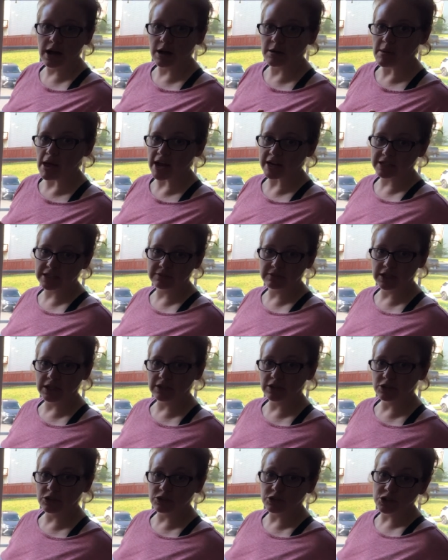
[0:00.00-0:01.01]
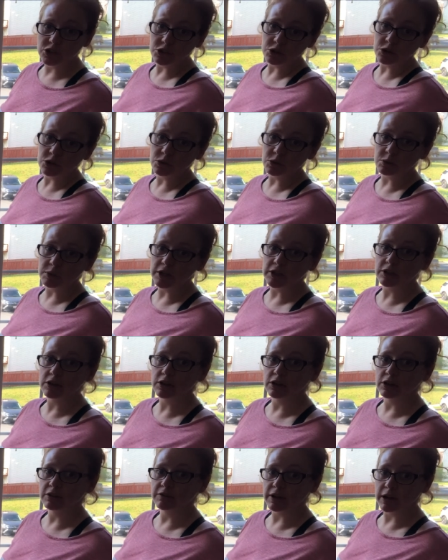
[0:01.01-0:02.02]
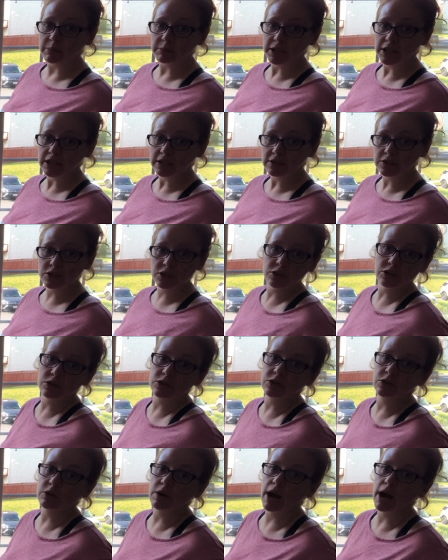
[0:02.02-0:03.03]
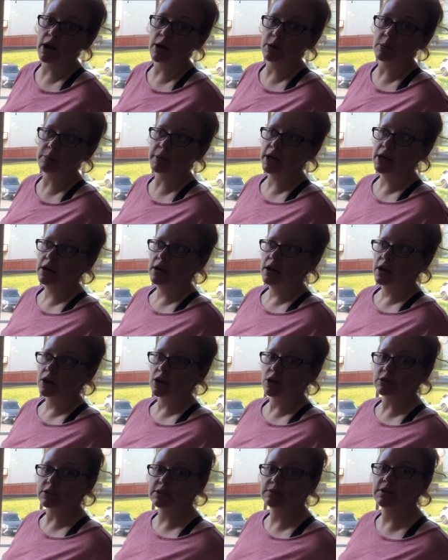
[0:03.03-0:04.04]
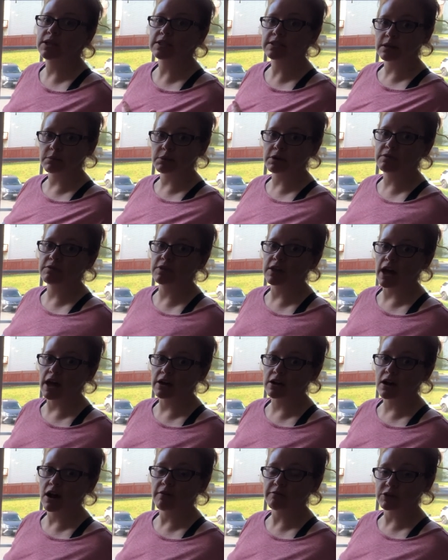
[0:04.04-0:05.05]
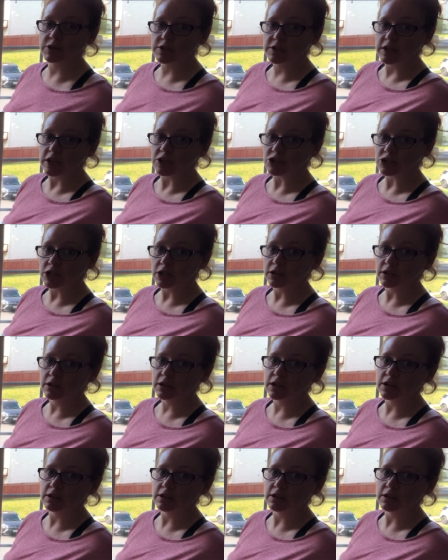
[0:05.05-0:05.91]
um, activity that you can do with your family to help cultivate some of that conversation.